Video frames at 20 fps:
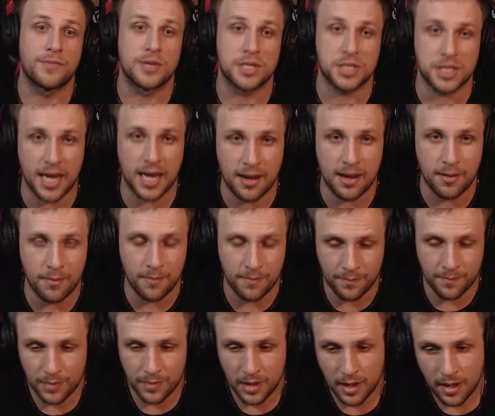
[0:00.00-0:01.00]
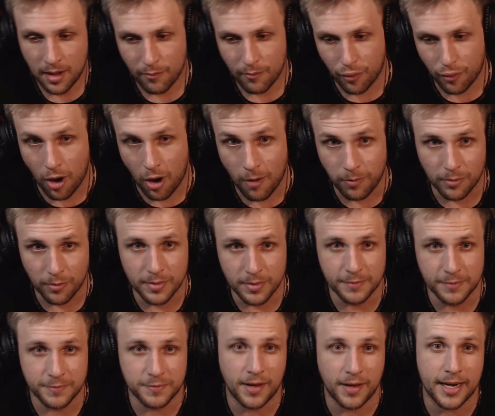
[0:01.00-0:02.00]
same problem
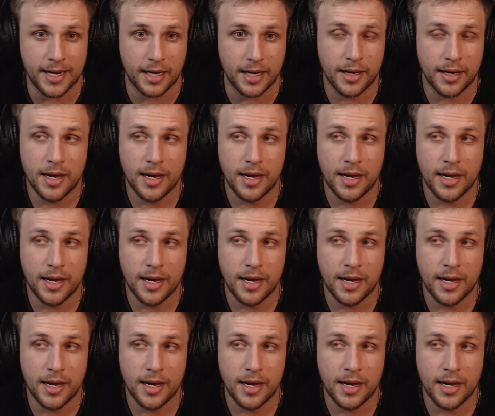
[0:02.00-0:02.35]
of, like,